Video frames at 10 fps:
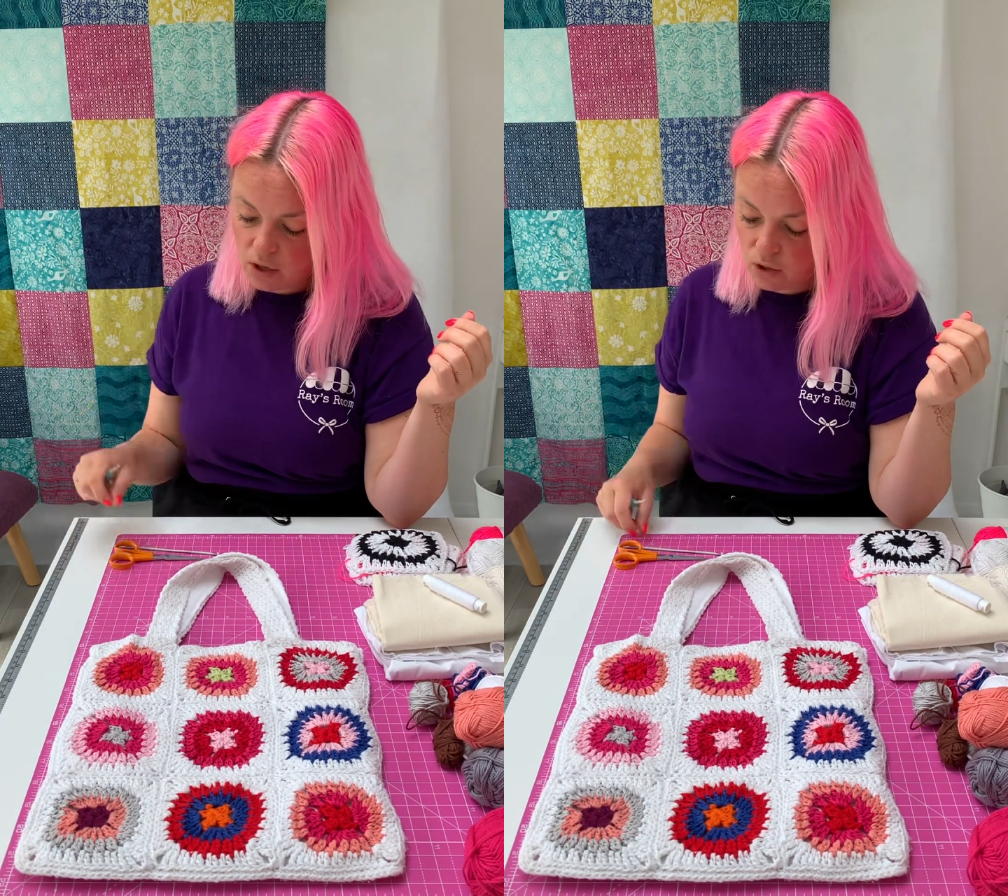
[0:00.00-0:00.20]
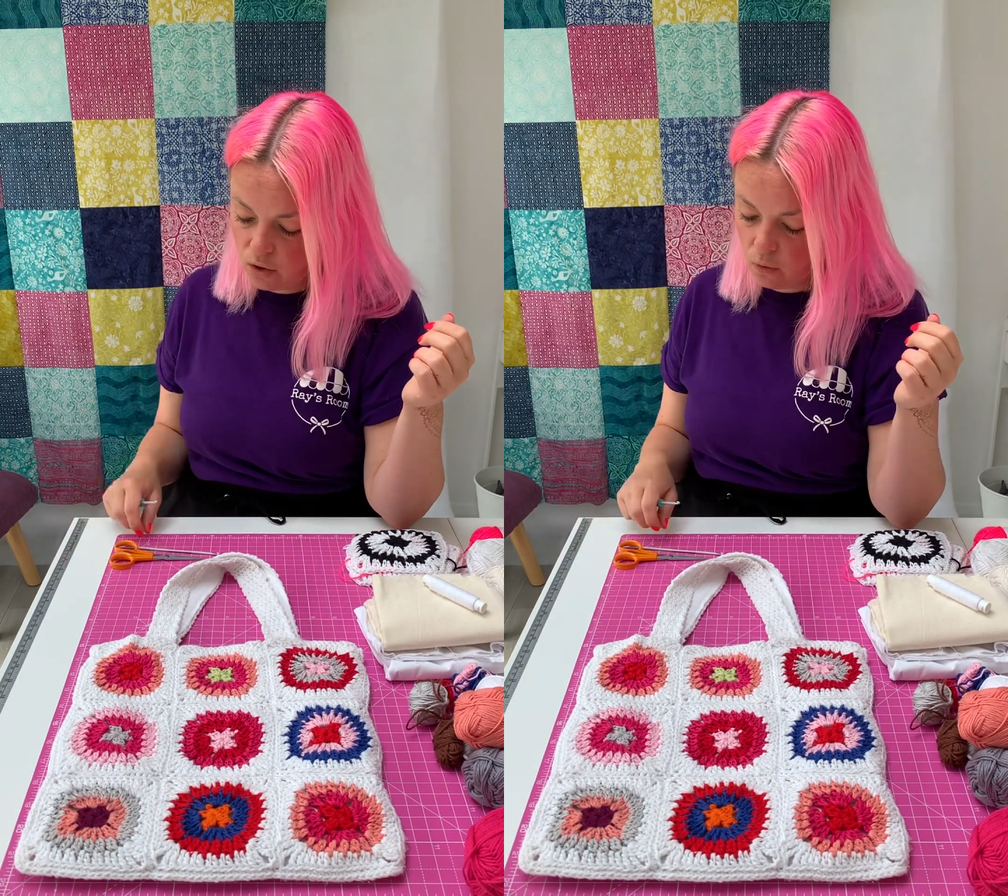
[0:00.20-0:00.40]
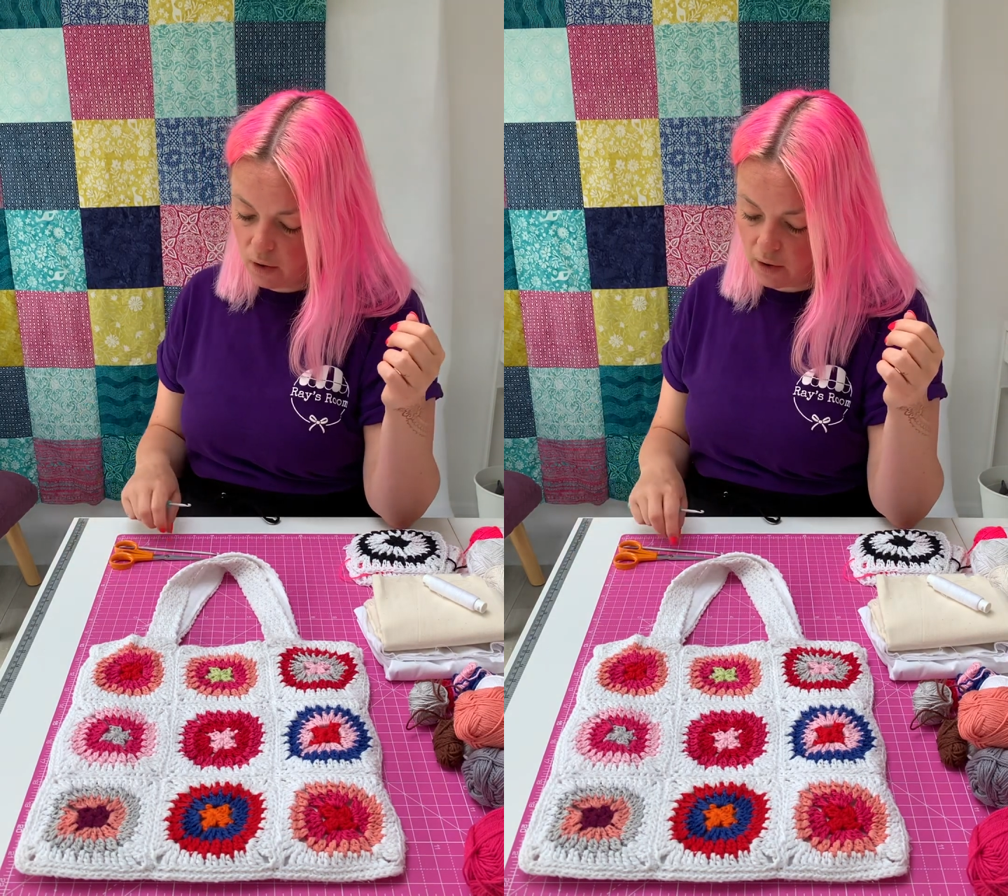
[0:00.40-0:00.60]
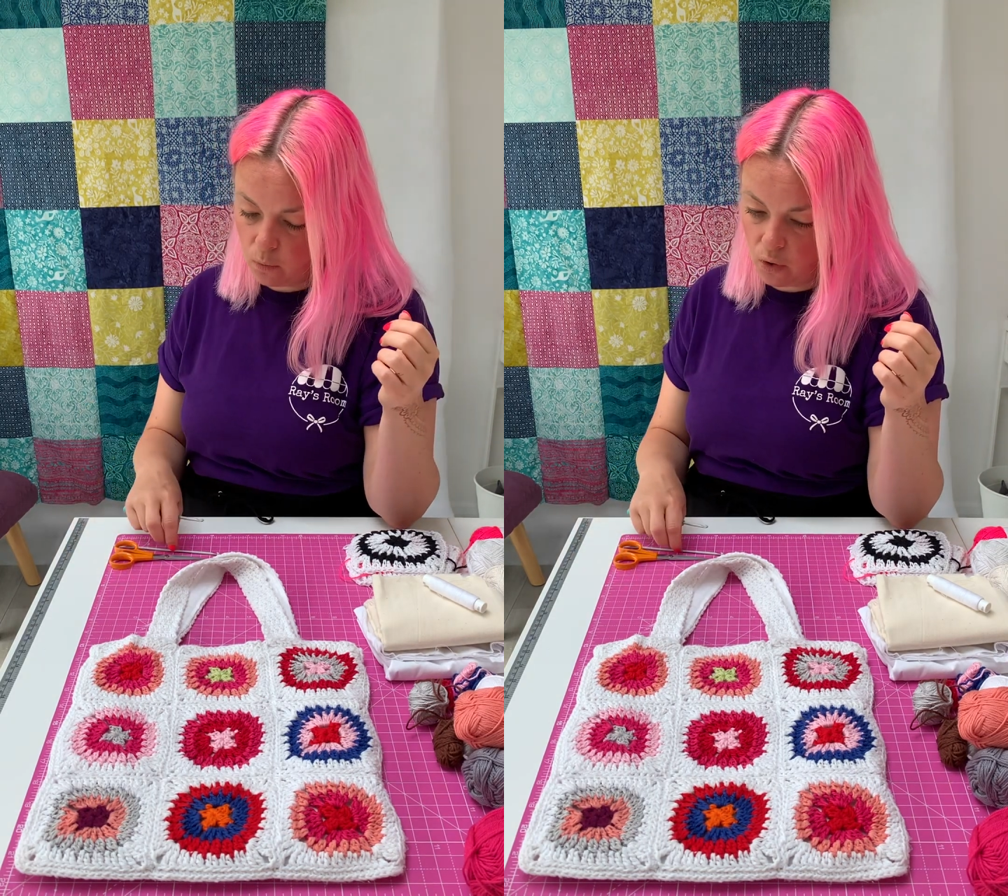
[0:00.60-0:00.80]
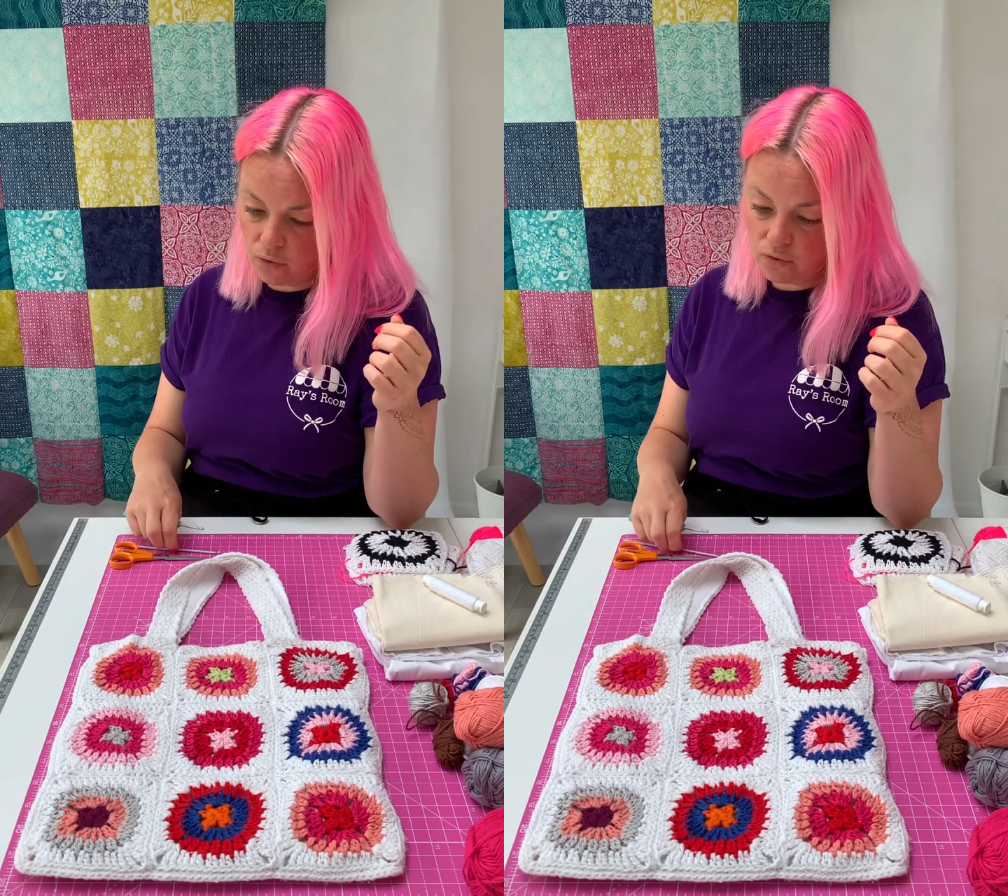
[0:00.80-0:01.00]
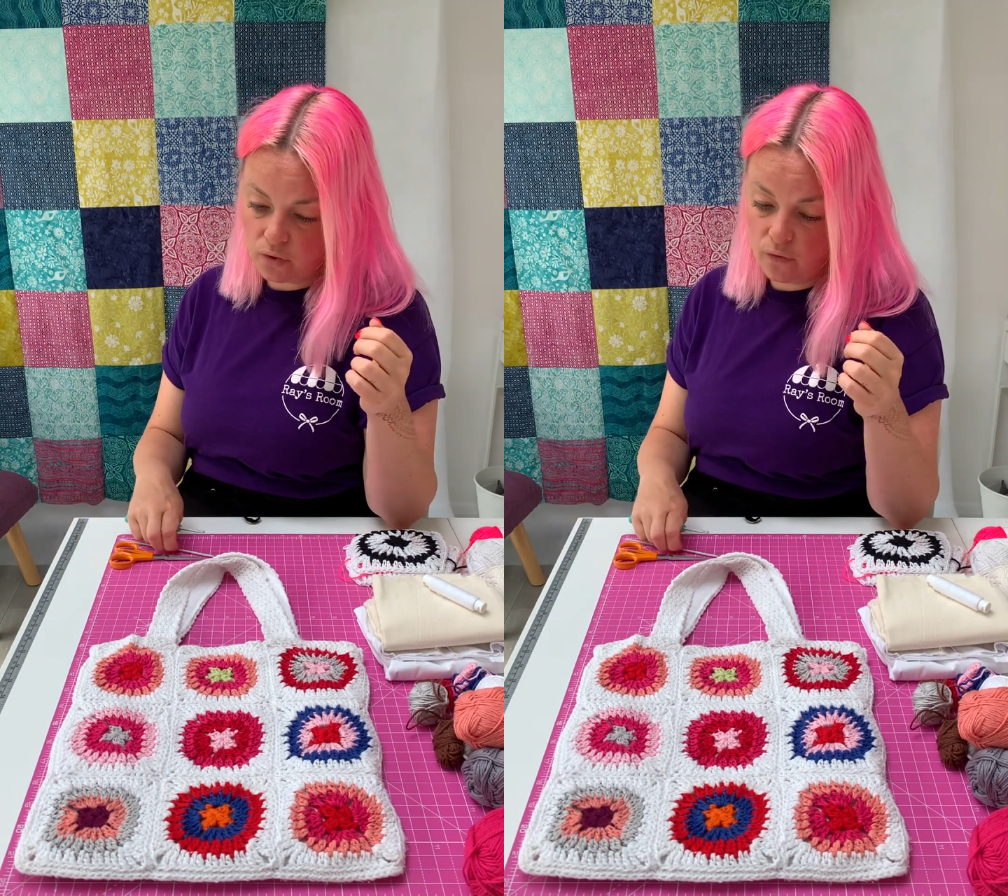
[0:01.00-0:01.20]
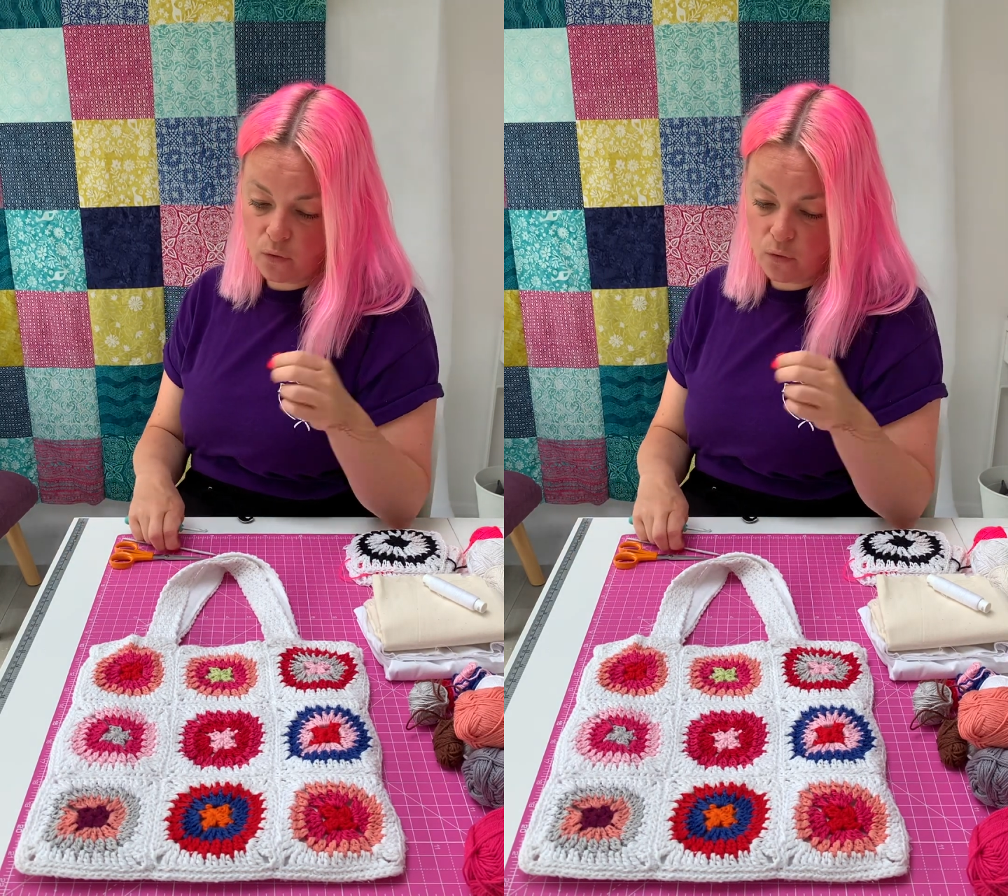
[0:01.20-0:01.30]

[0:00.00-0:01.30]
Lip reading: you are going to want, of